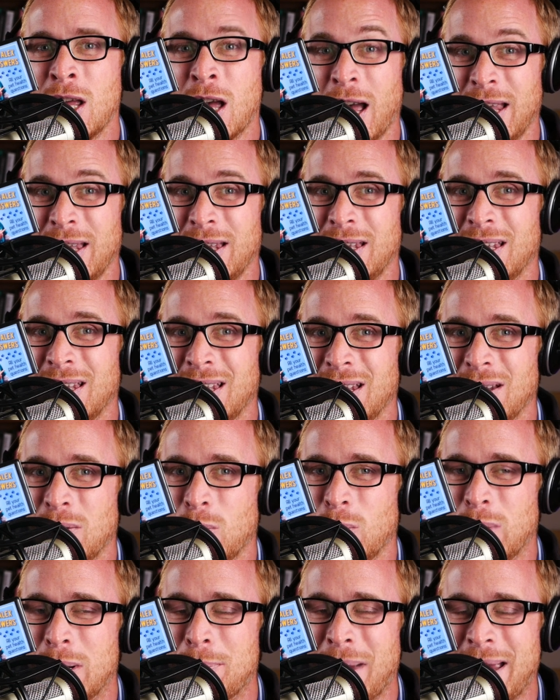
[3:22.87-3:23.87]
and
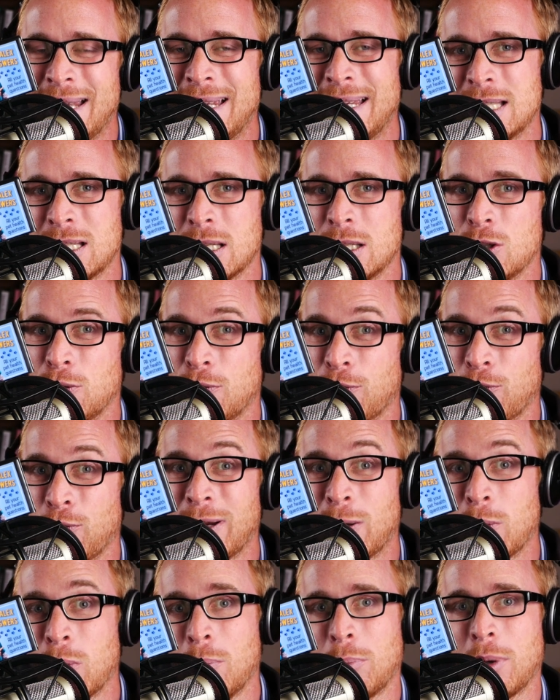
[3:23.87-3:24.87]
we may need to do
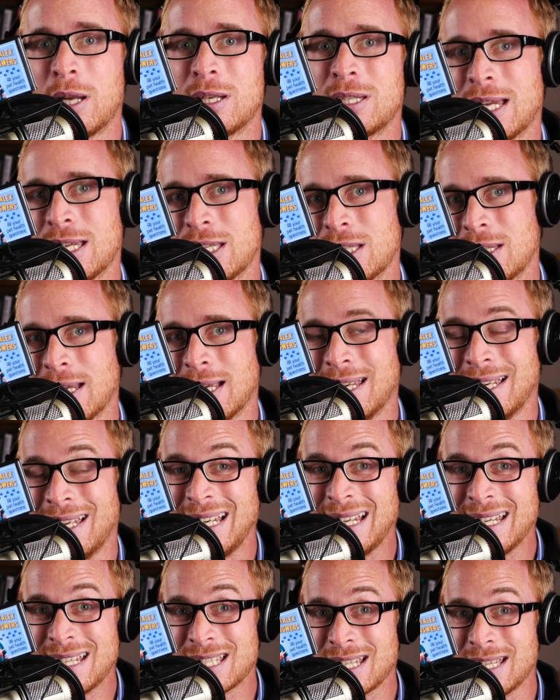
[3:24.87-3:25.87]
frequent blood testing,
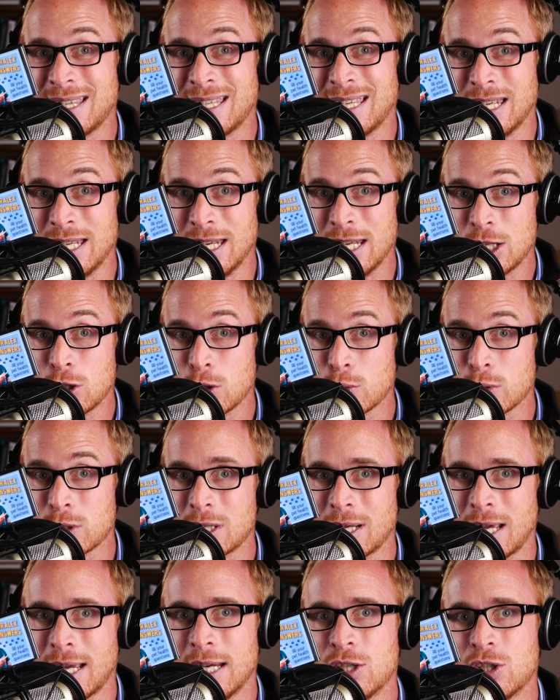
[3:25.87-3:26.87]
at least in the initial
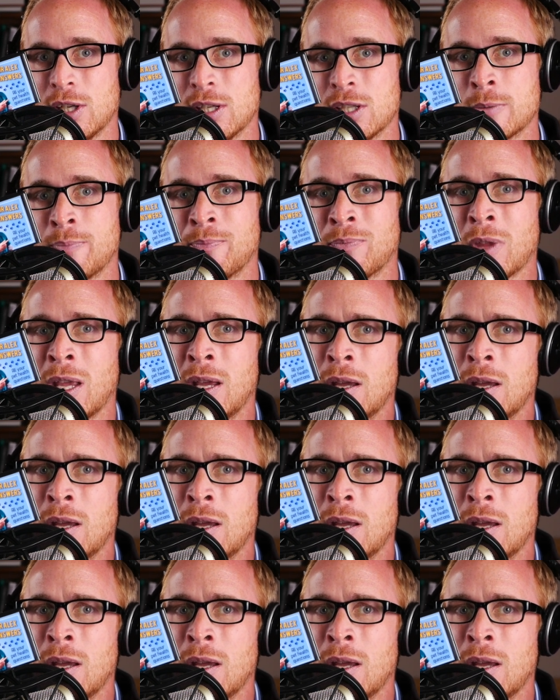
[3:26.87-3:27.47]
stages.